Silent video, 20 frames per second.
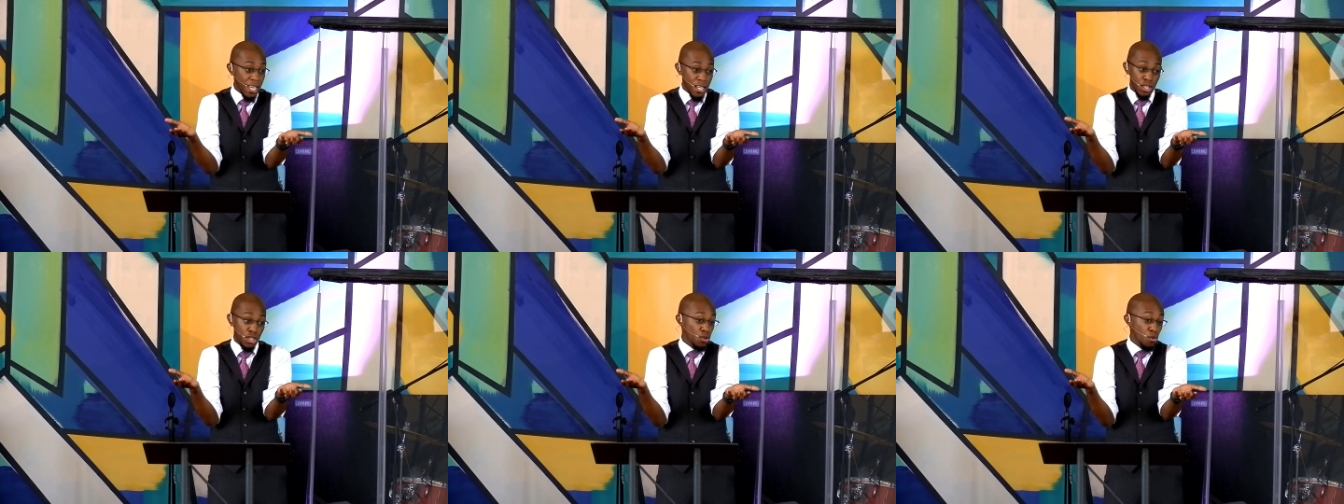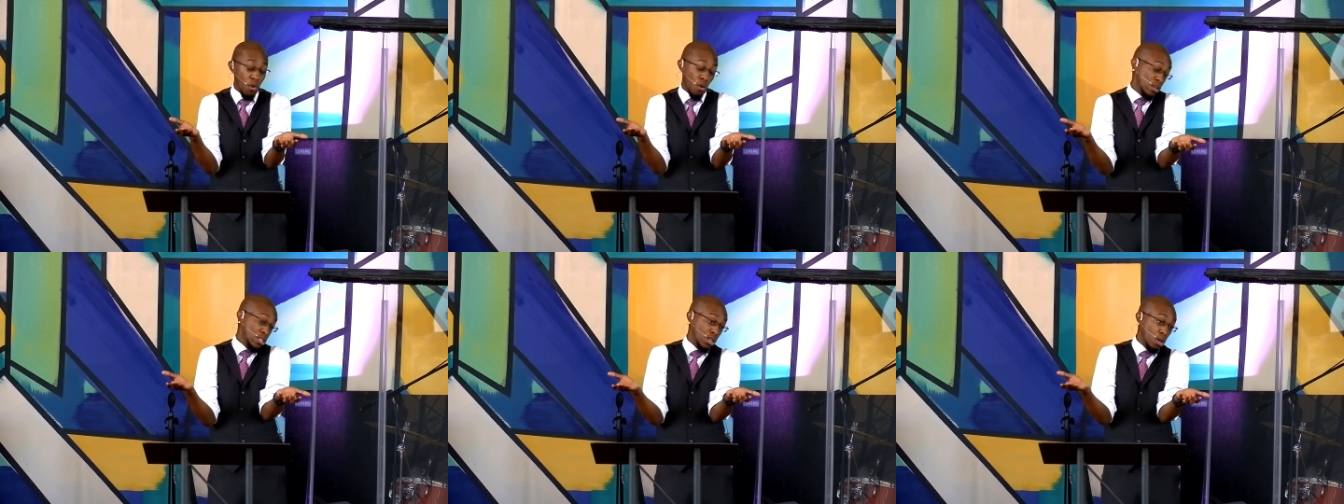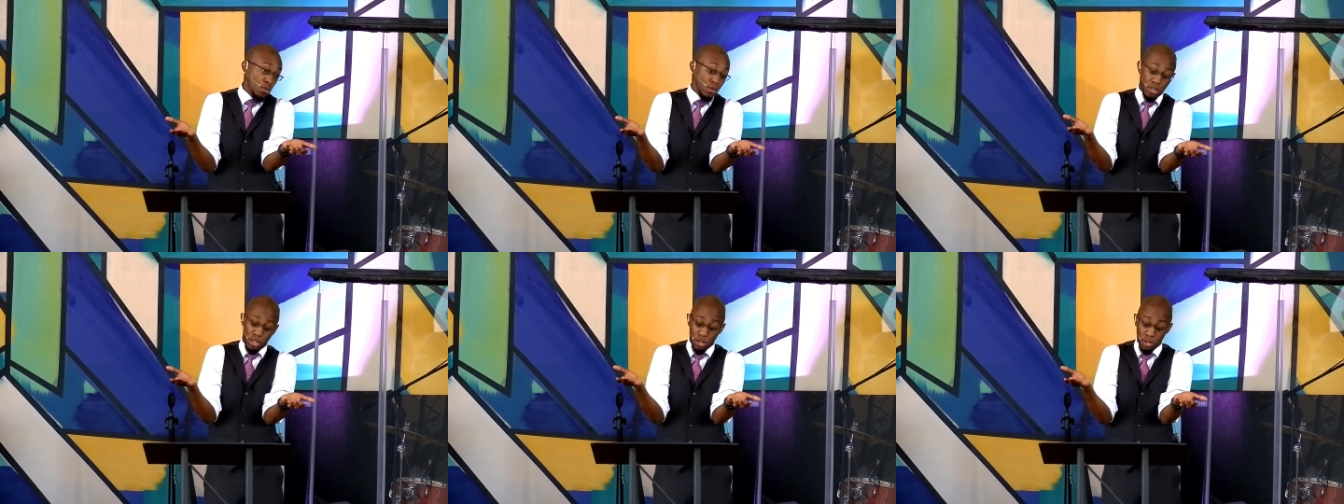they do or
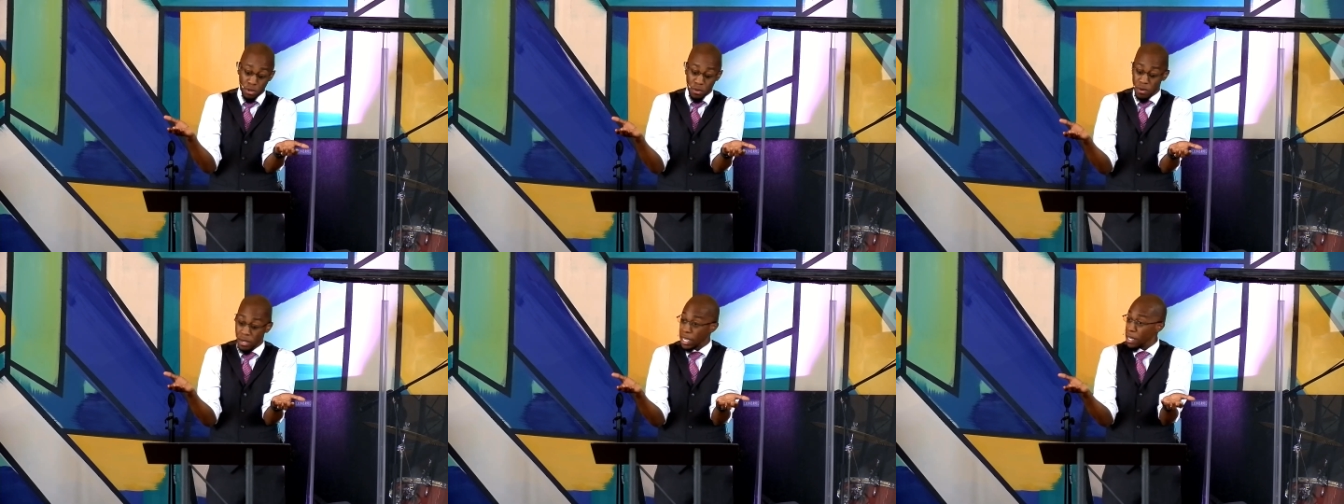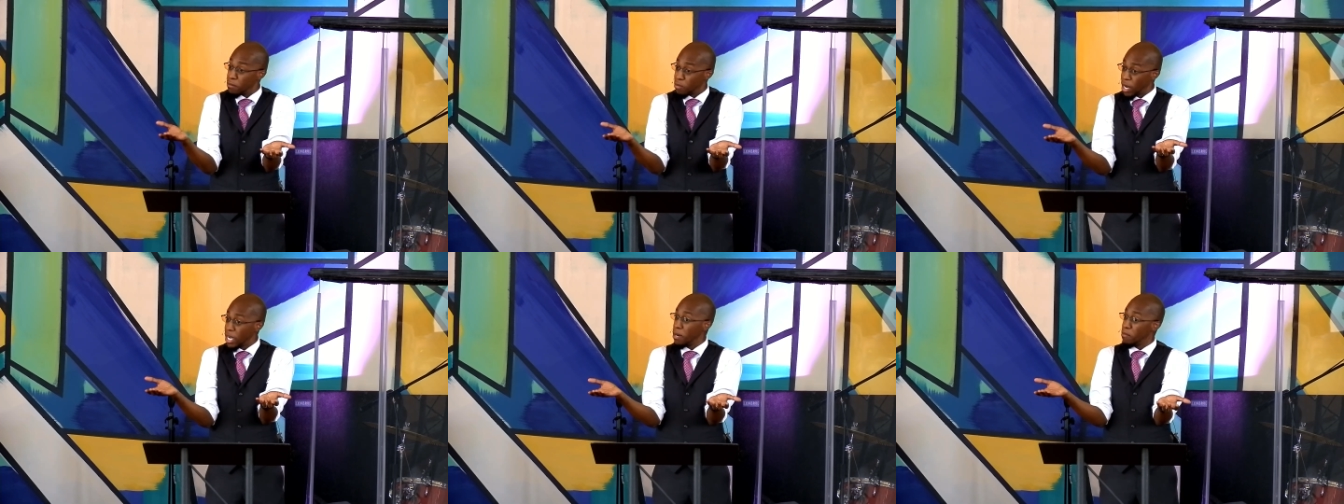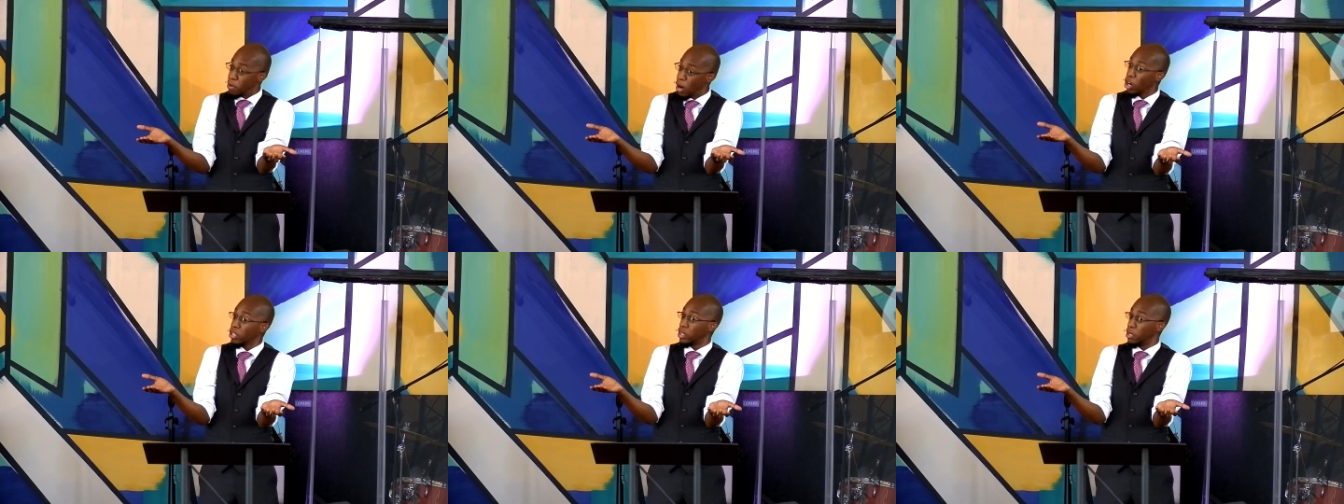don't do can break
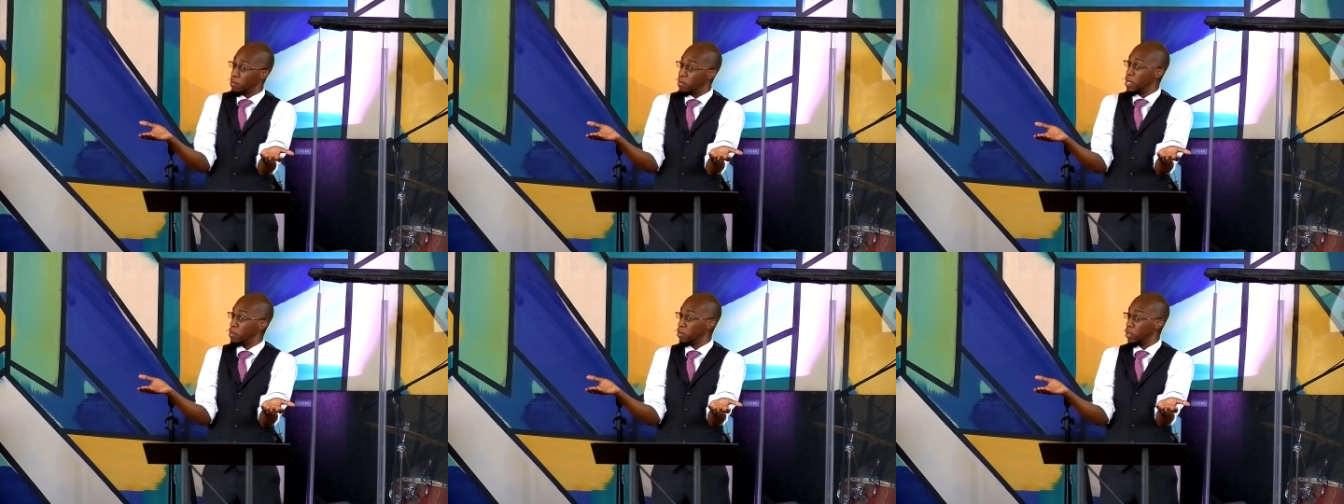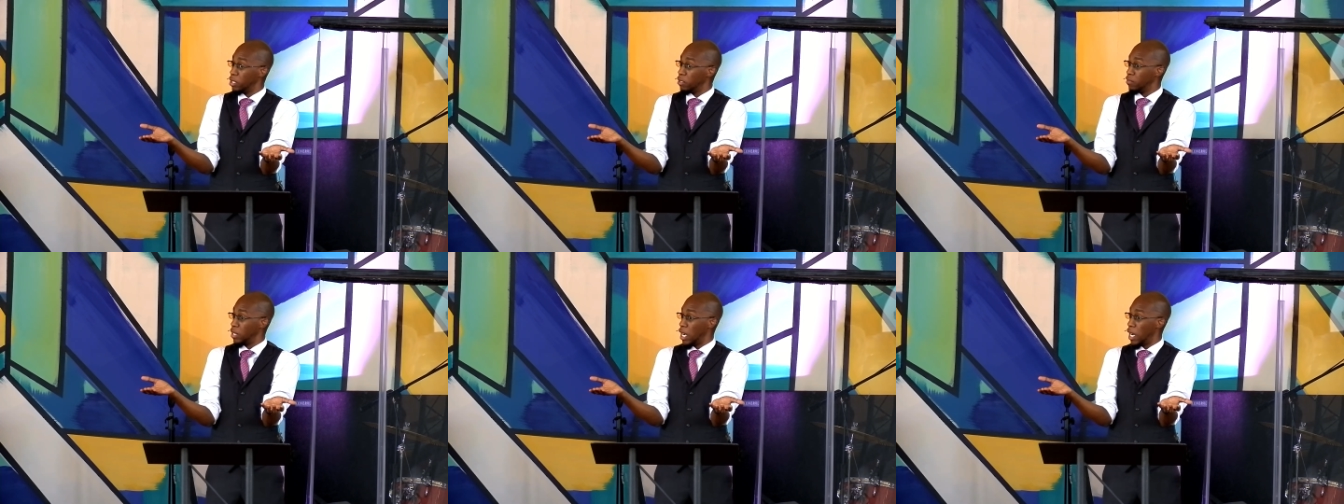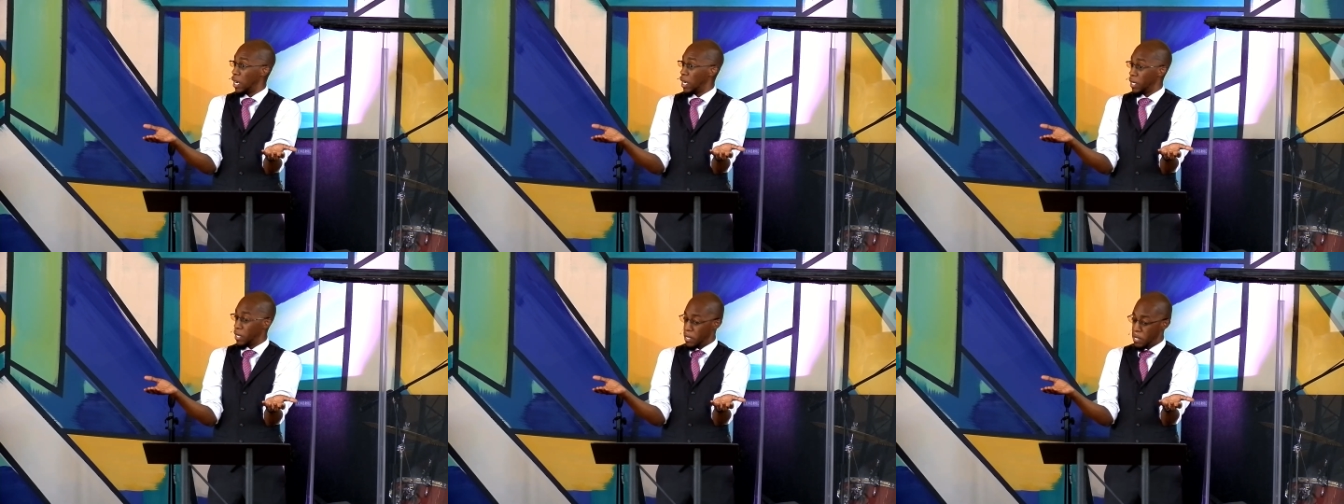apart the people of
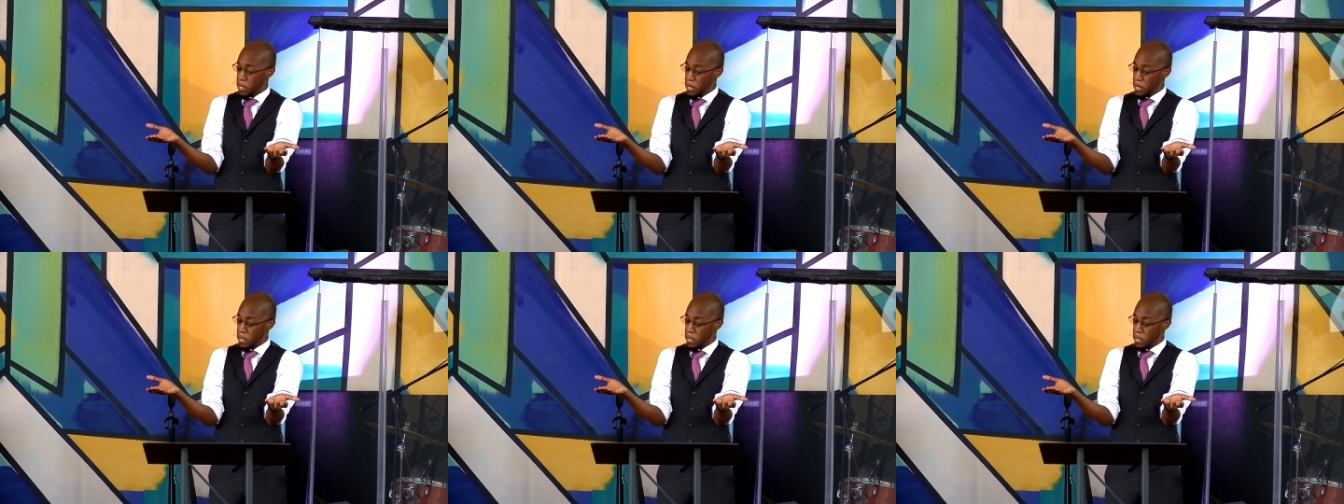God.